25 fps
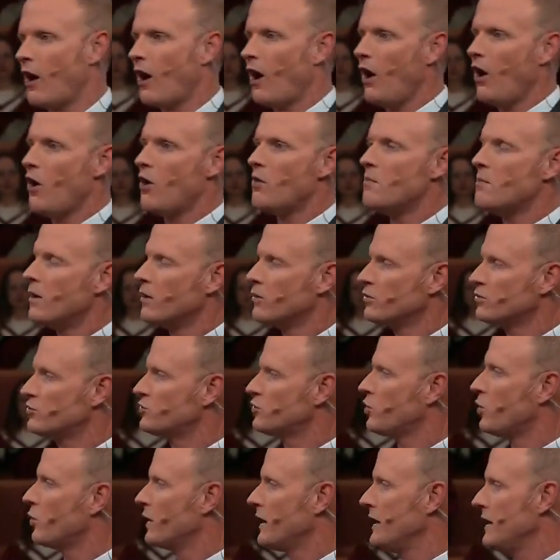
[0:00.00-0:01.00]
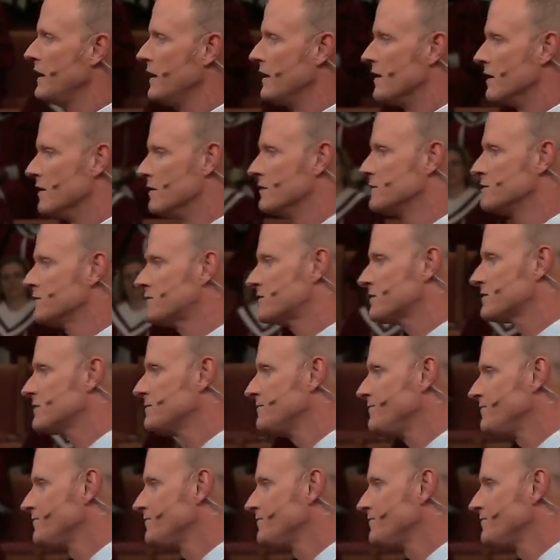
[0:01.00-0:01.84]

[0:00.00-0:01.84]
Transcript: almost 20 years.